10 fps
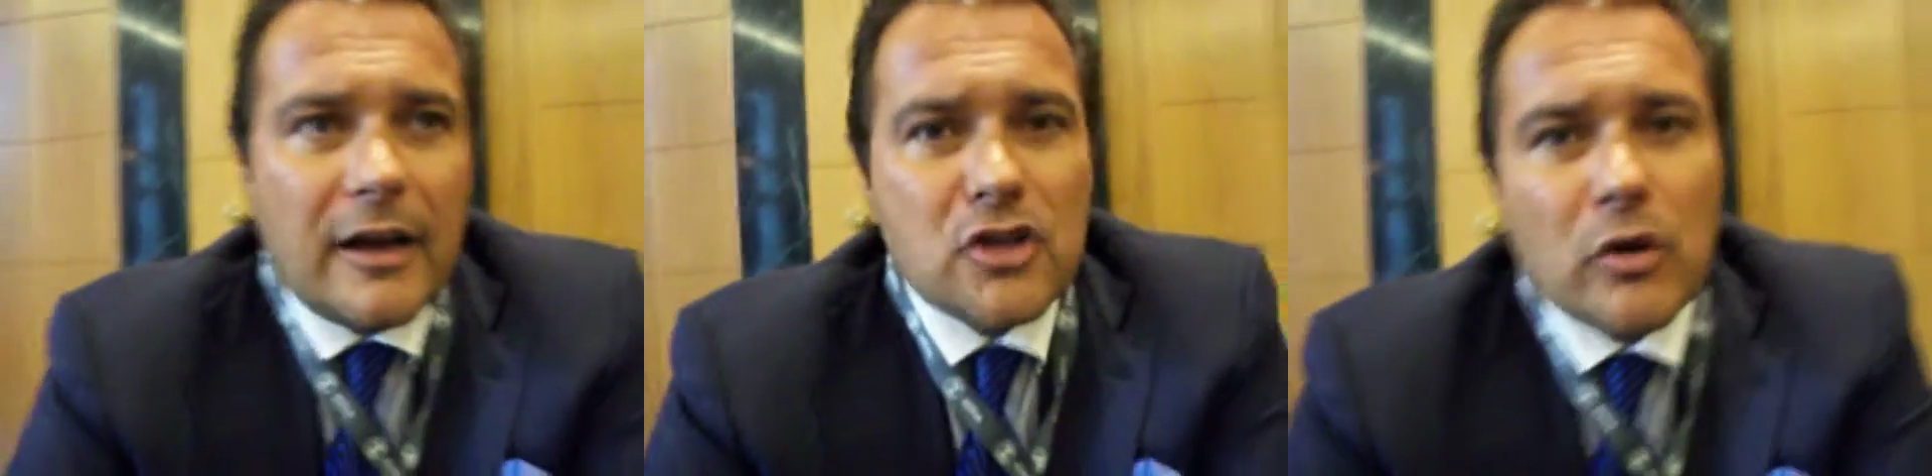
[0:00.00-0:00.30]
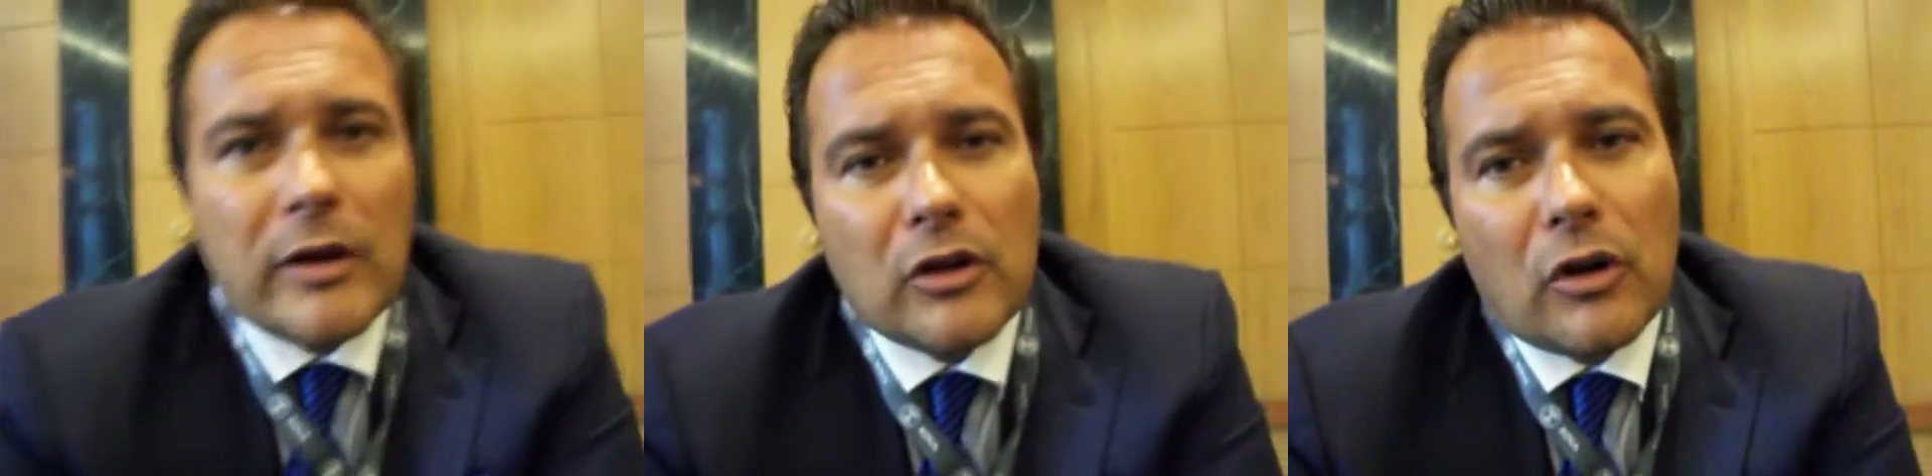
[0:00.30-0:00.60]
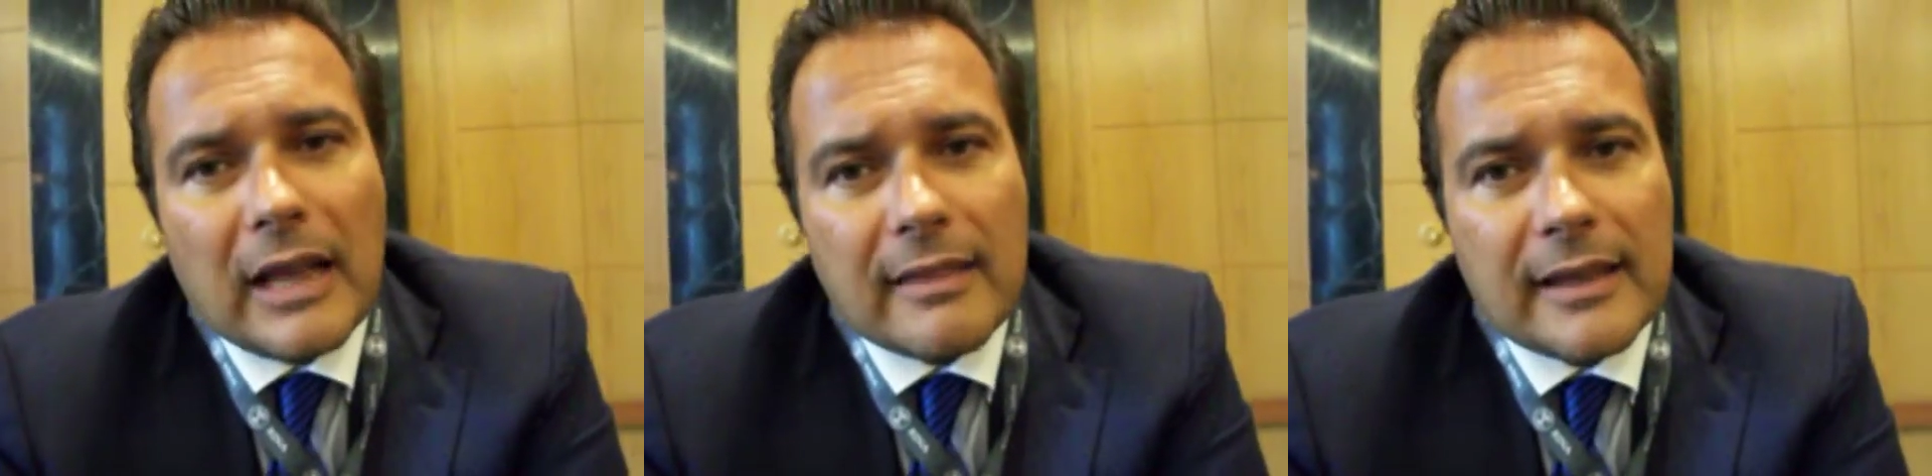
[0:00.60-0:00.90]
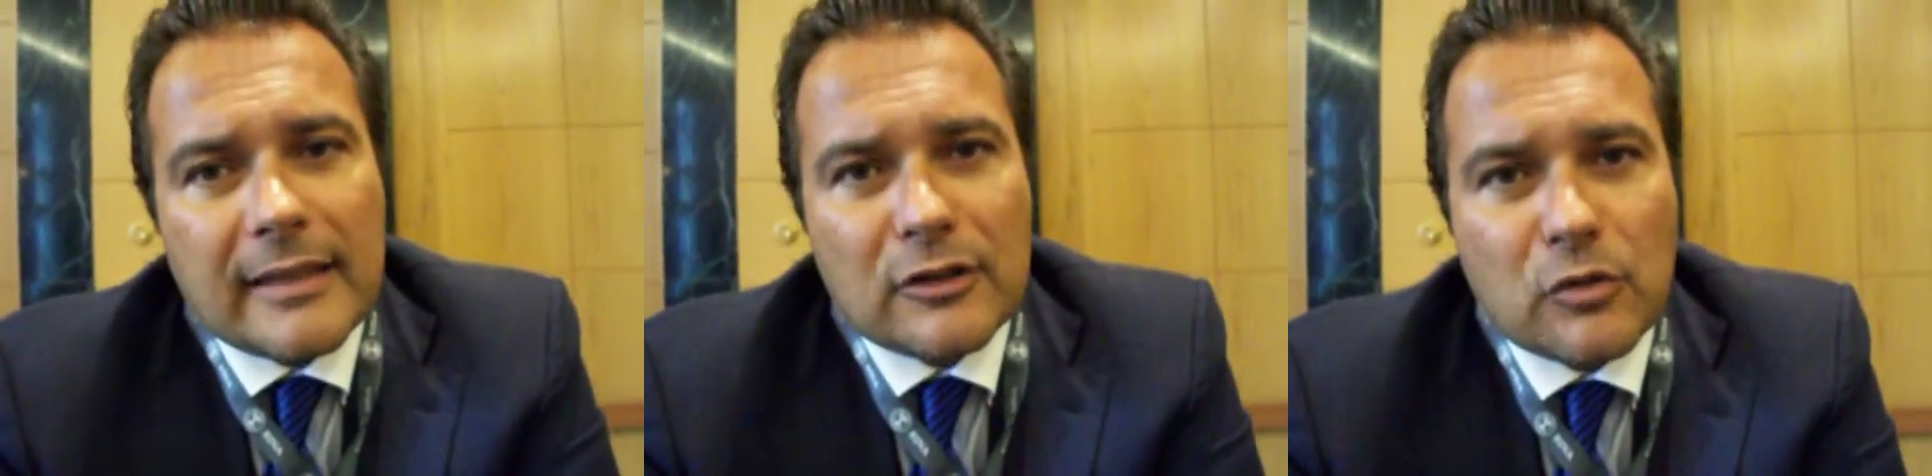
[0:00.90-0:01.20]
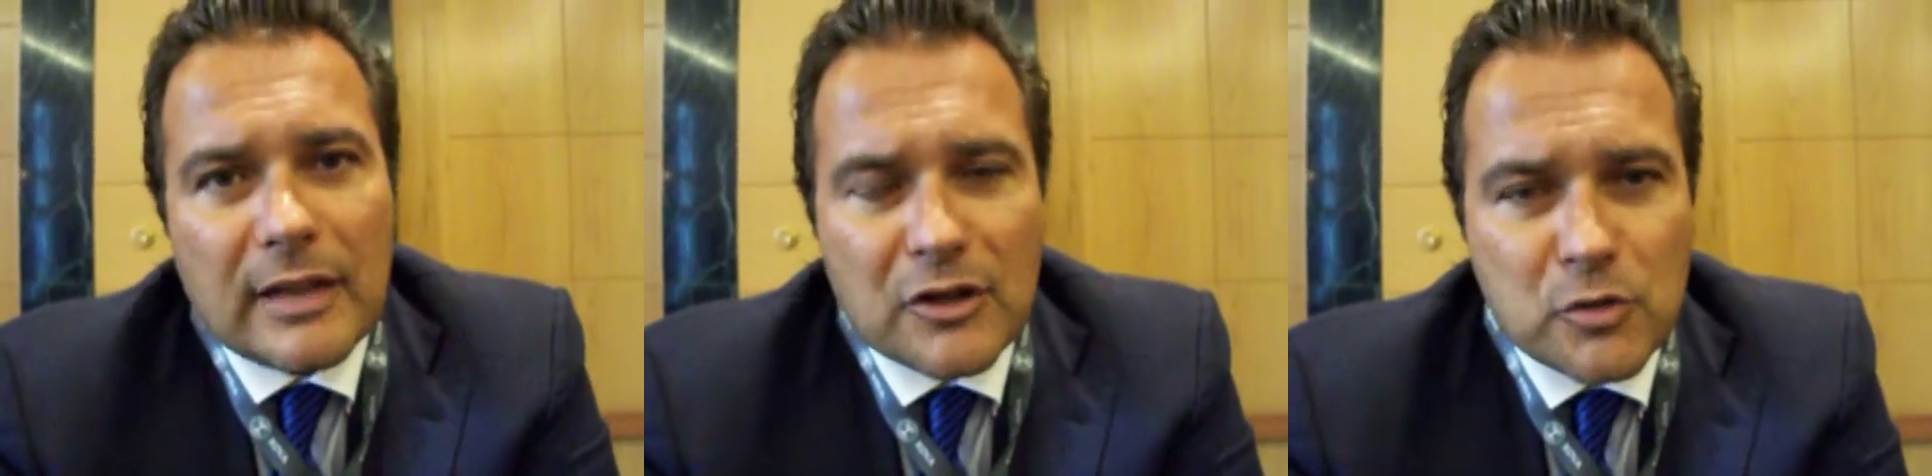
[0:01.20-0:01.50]
So in all, I think that
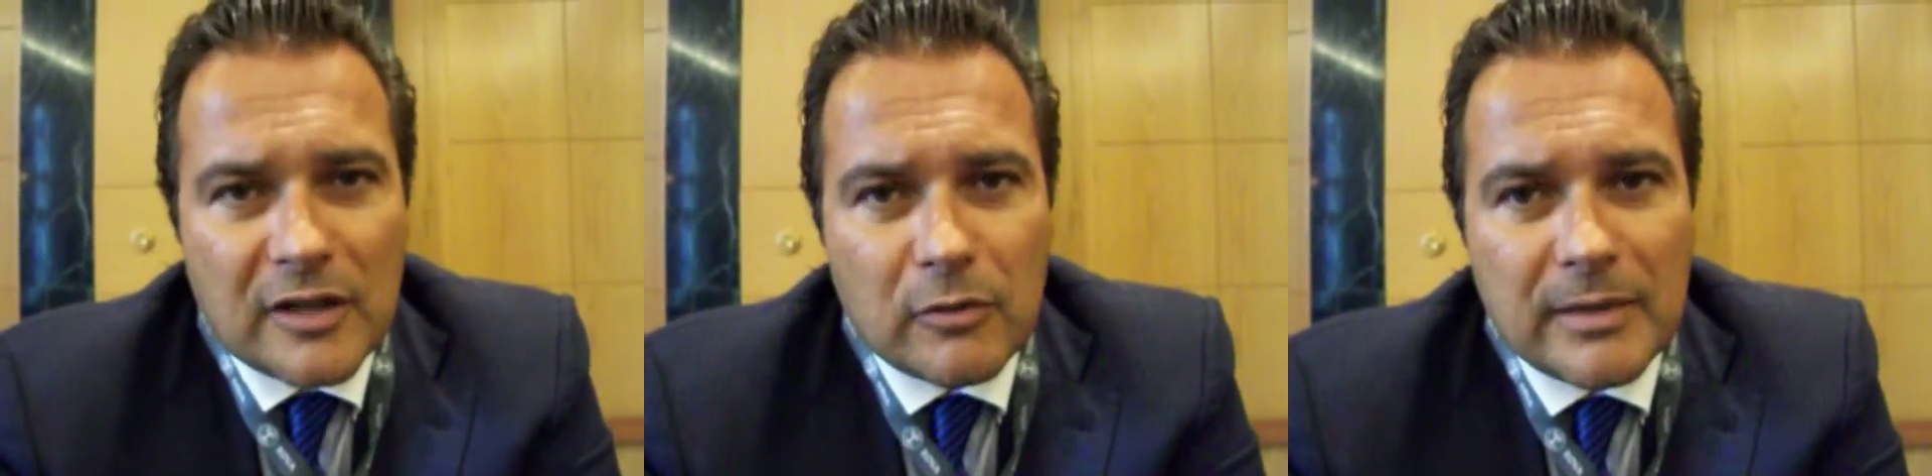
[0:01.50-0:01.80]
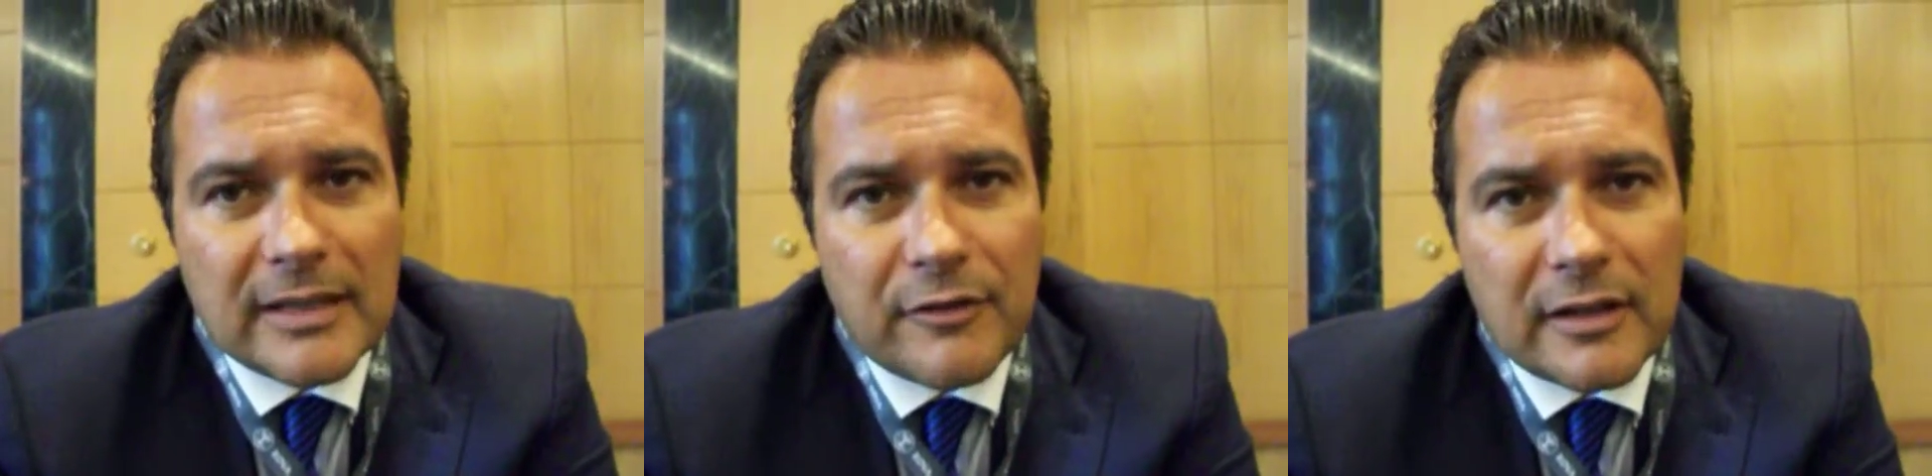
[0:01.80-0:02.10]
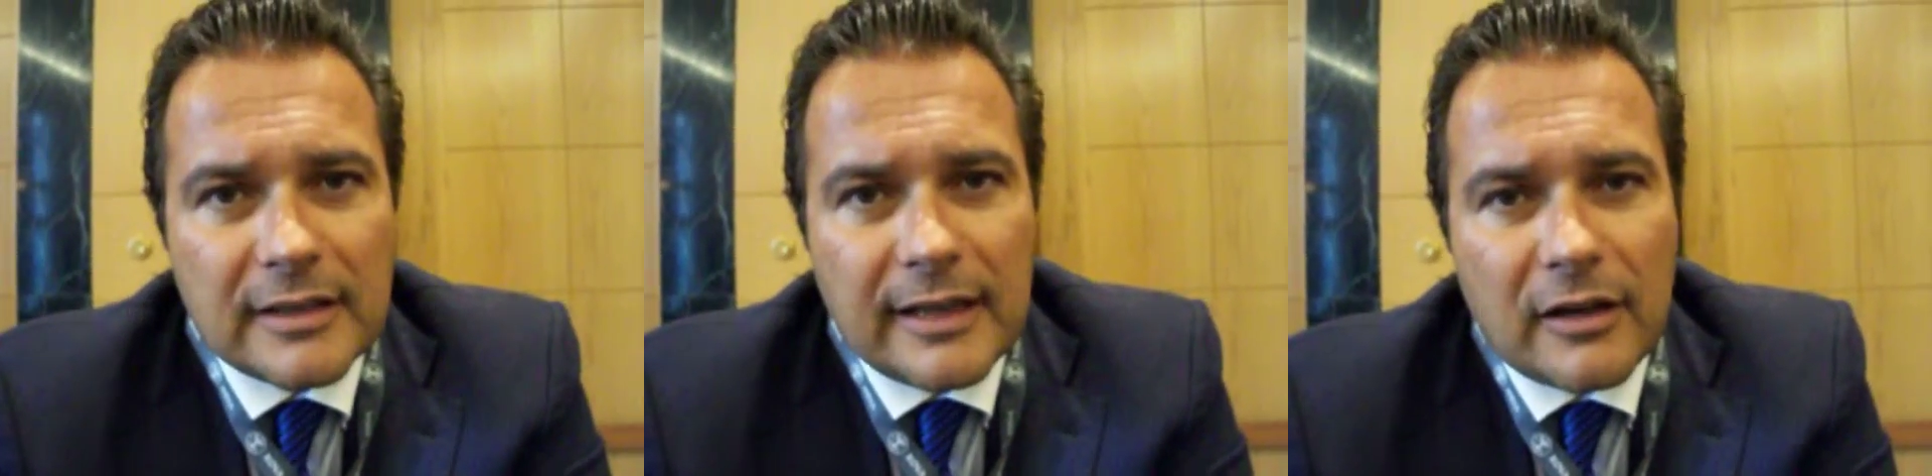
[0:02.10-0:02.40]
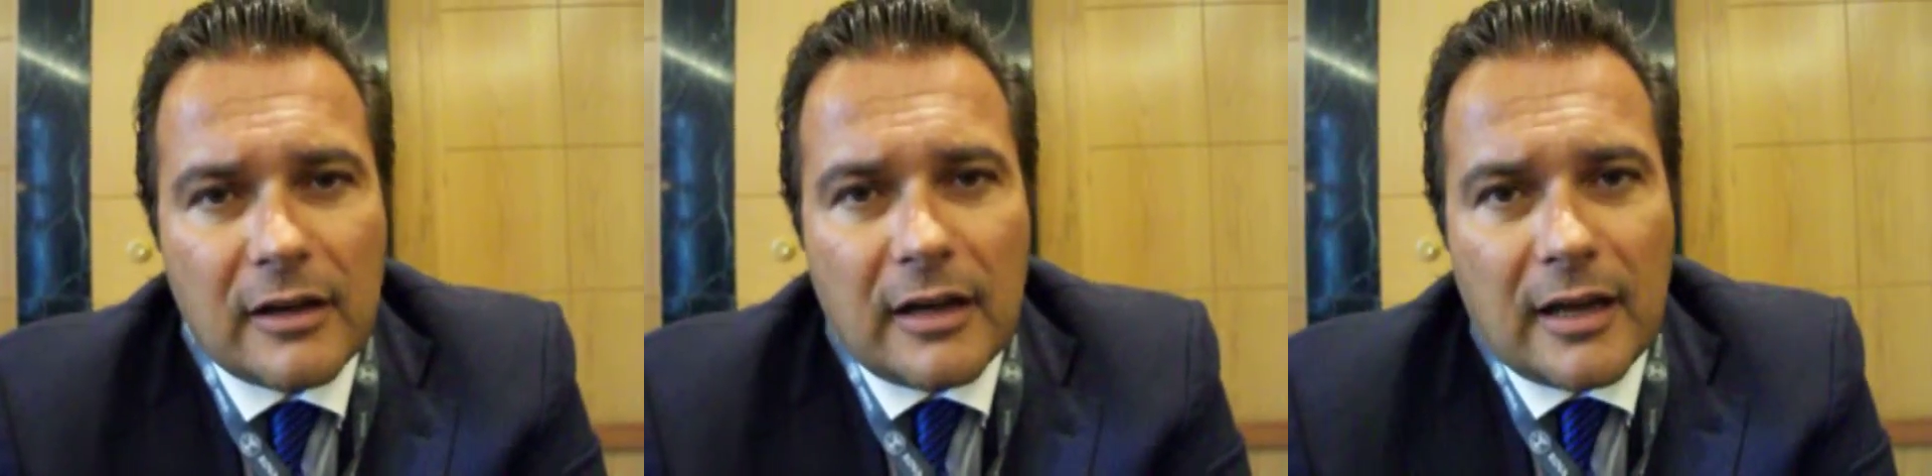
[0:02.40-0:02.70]
2012 will be a difficult year,